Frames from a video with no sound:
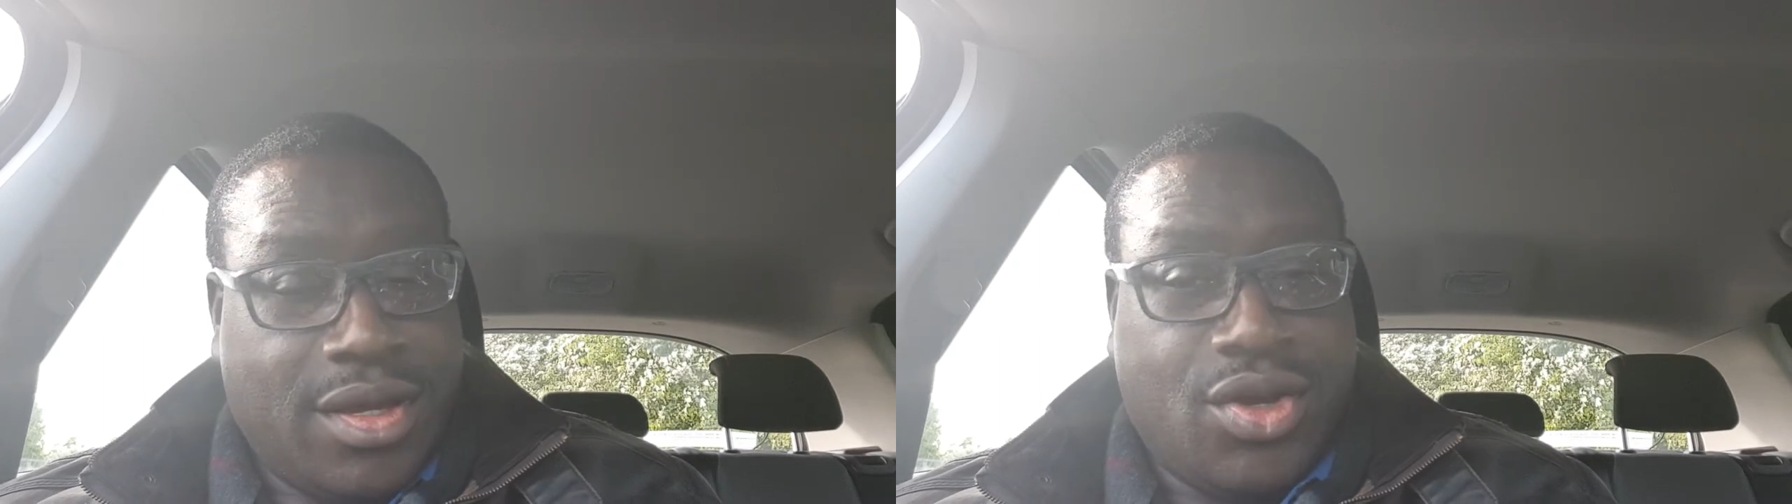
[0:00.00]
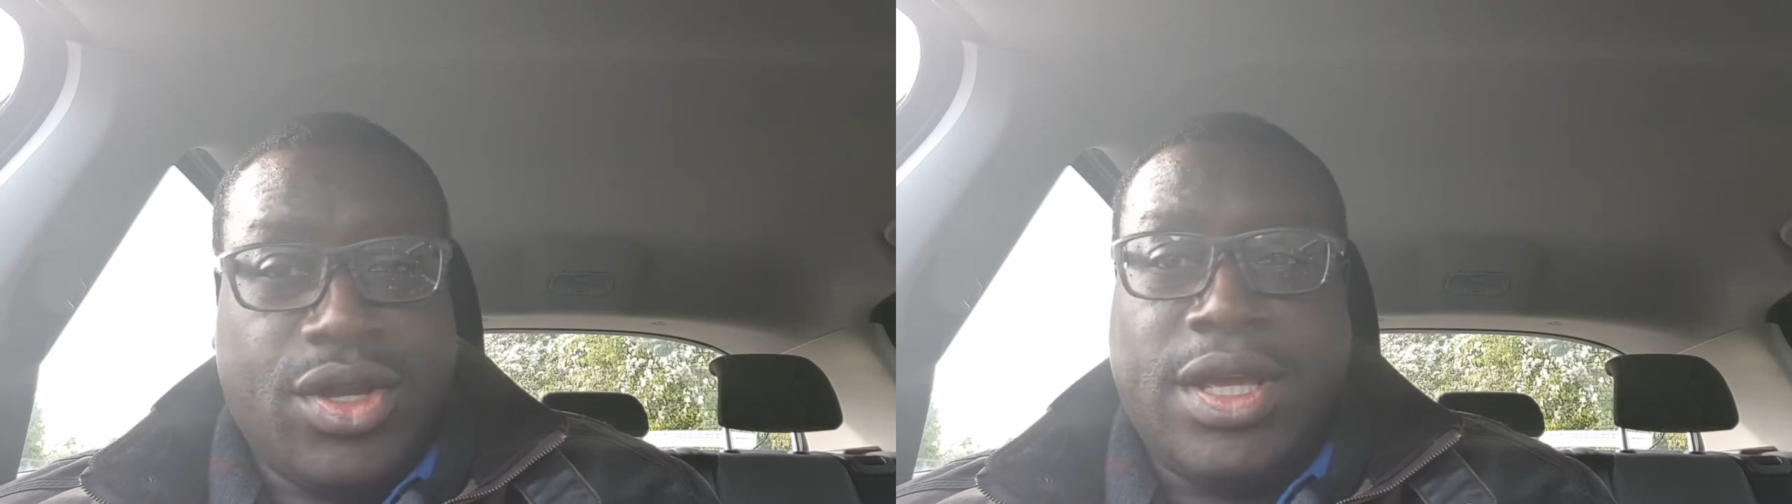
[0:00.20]

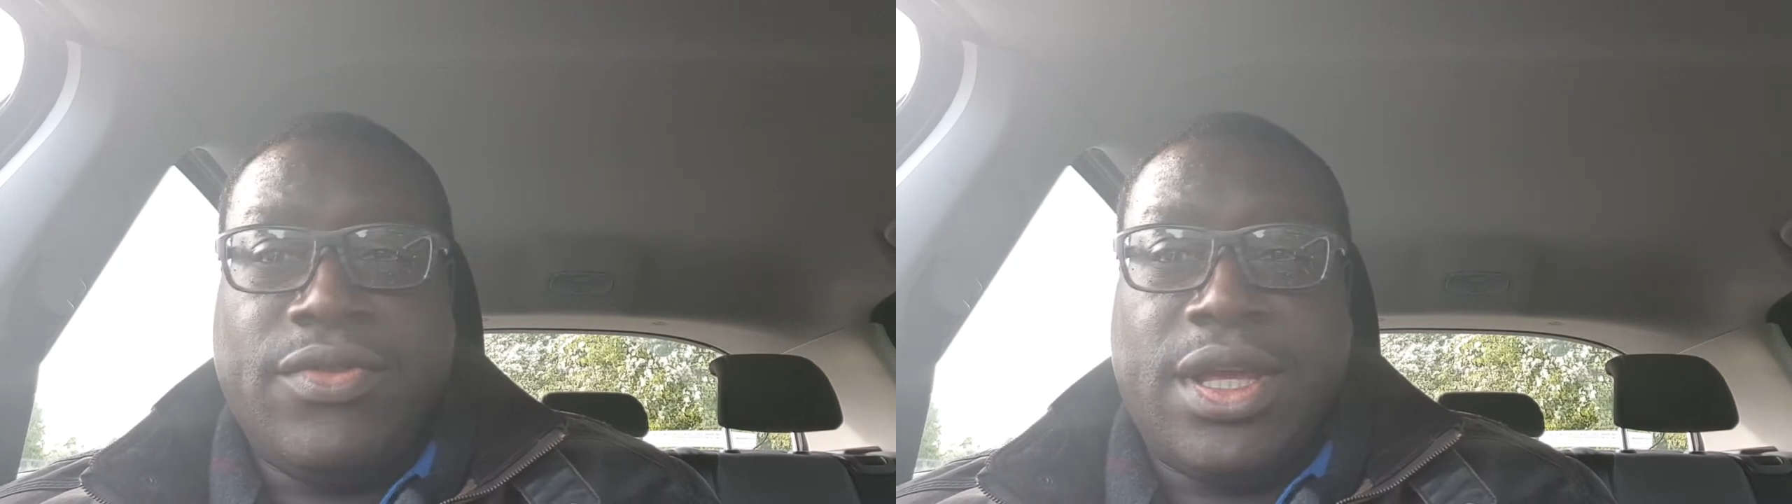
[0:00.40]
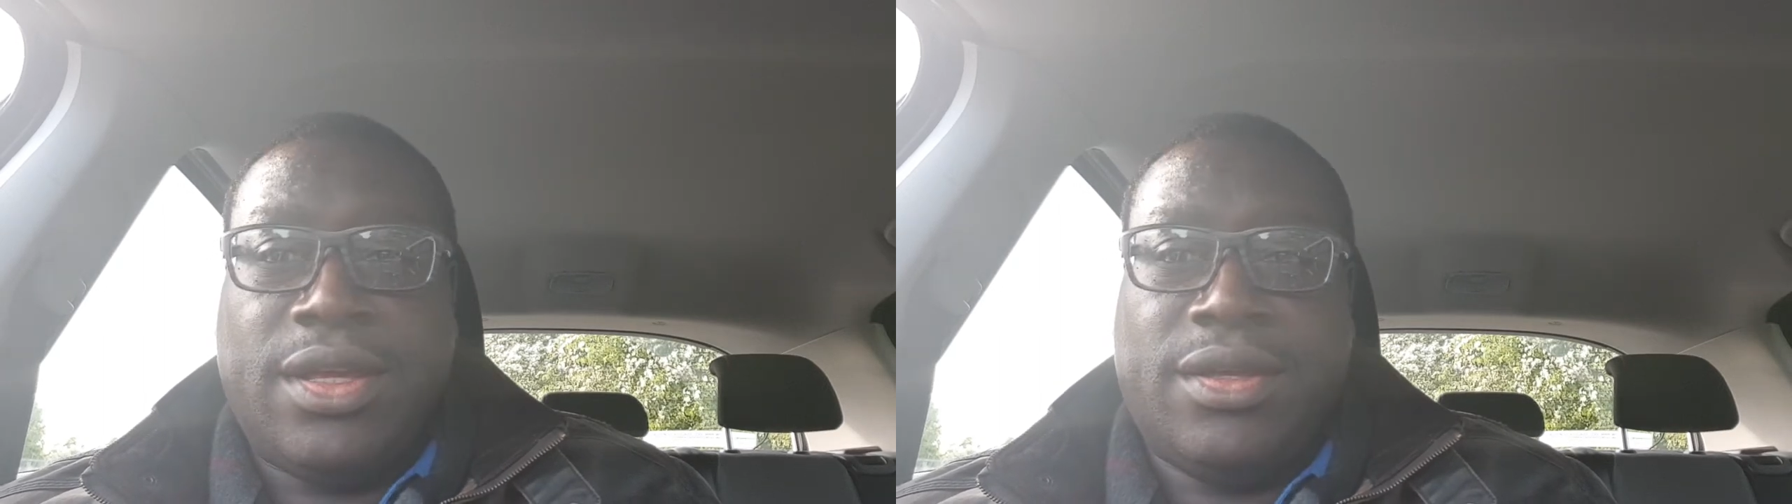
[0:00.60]
Good
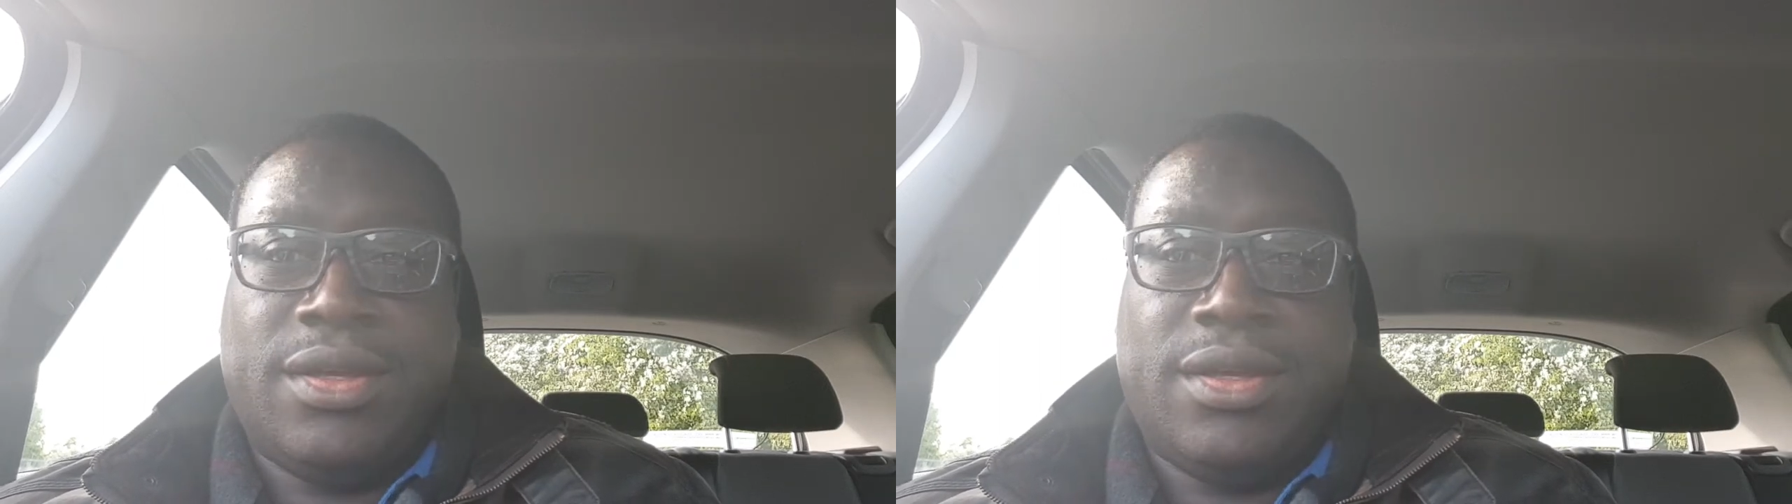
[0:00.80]
evening.